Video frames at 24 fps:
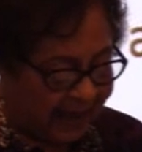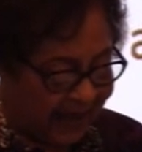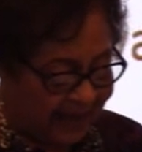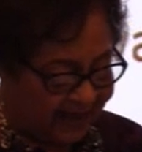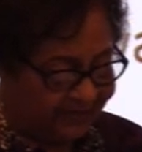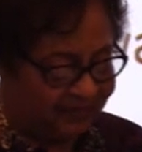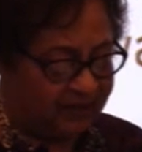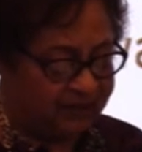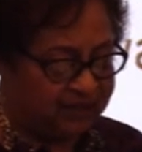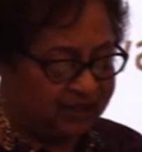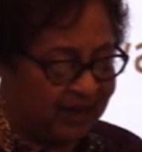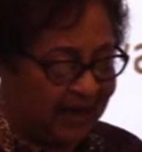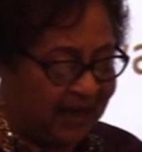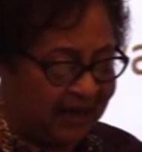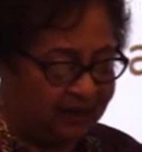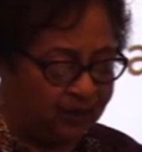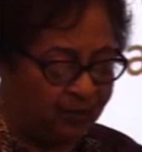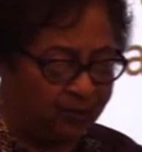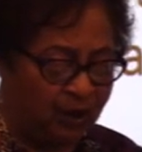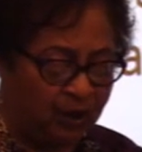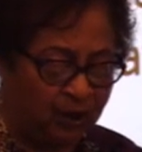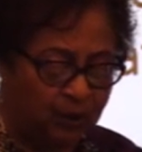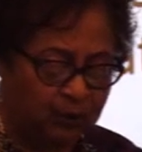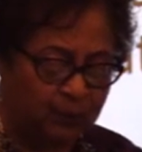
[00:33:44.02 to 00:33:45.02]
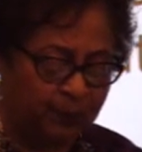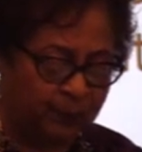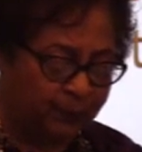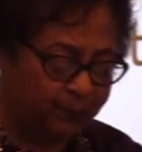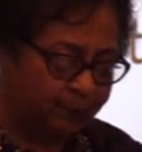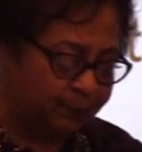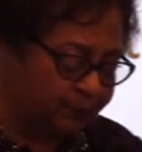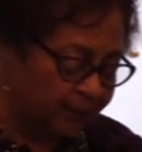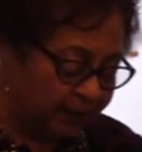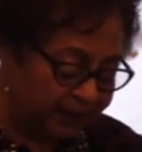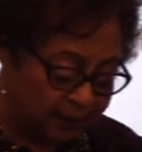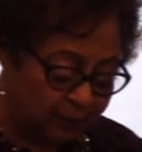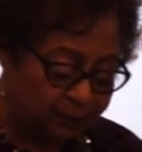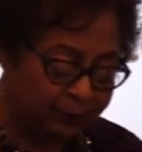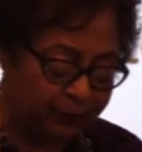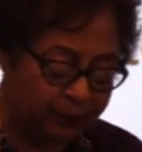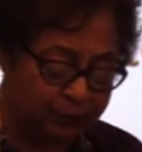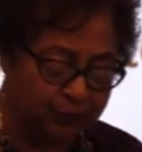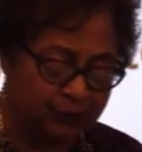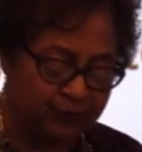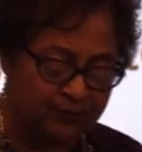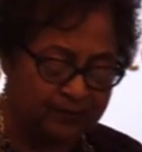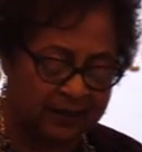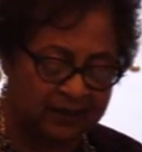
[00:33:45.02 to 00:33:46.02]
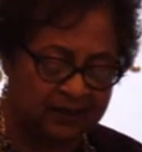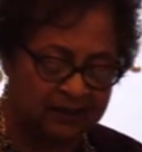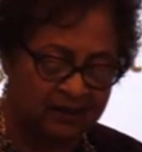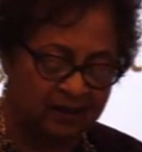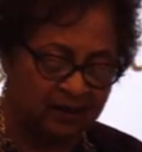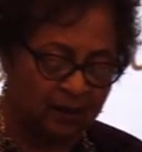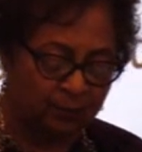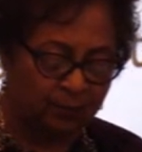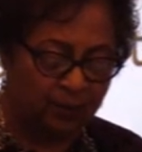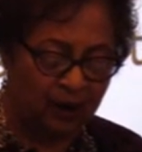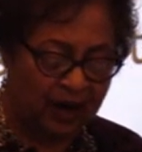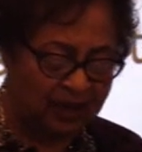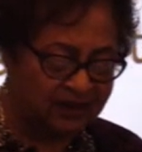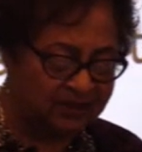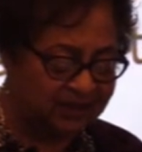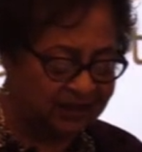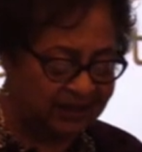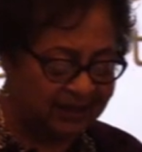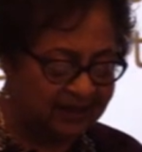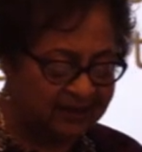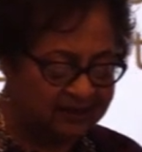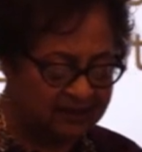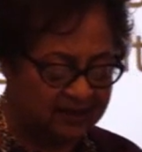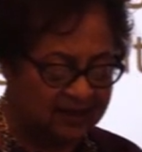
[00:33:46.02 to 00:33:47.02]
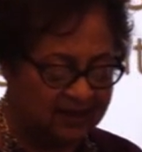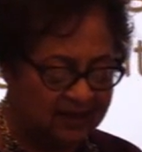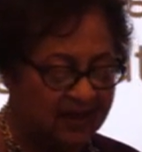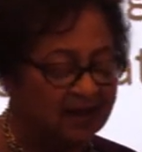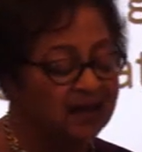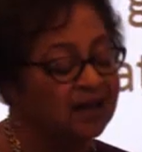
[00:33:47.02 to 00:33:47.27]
And the Chatty Road improvement project